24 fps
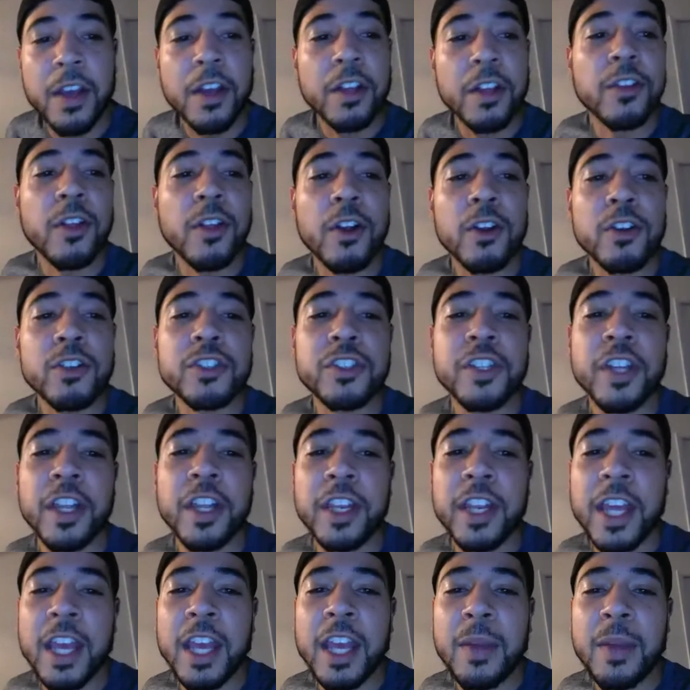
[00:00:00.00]
large
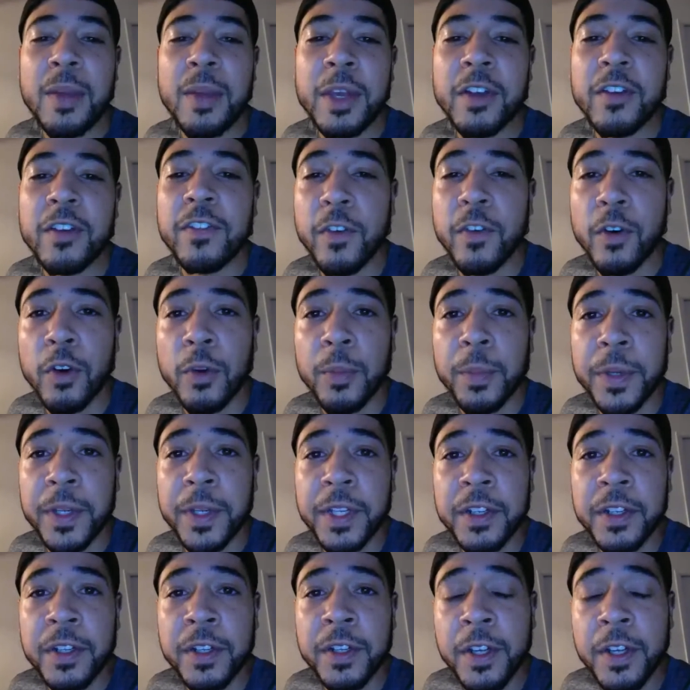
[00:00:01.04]
dynamic
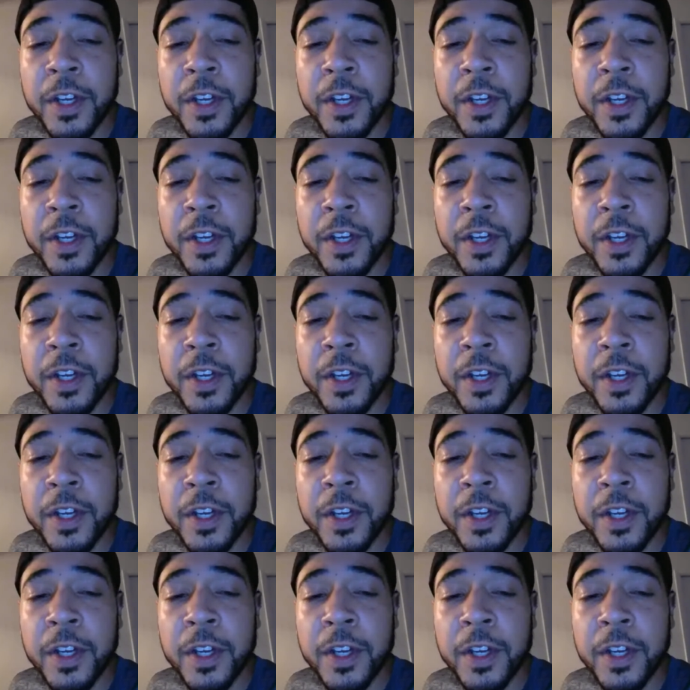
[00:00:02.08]
forming